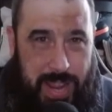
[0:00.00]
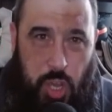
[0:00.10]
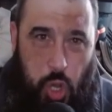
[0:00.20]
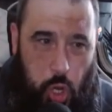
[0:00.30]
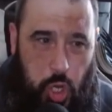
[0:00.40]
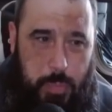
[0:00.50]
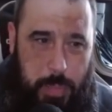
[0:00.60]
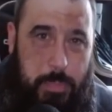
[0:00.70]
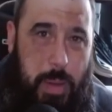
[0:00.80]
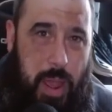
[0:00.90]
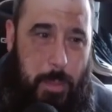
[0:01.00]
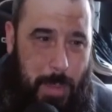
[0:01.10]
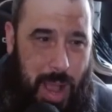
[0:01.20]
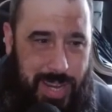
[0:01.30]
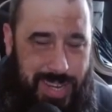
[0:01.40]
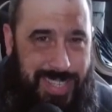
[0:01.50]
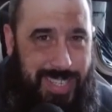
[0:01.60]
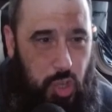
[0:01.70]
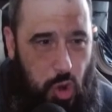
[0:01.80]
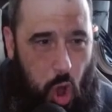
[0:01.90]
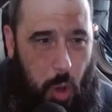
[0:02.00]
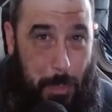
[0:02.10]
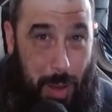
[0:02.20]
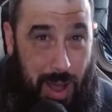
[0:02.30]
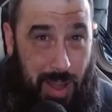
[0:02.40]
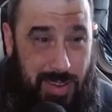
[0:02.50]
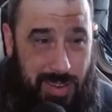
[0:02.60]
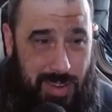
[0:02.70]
could be better. Magnus is not bad.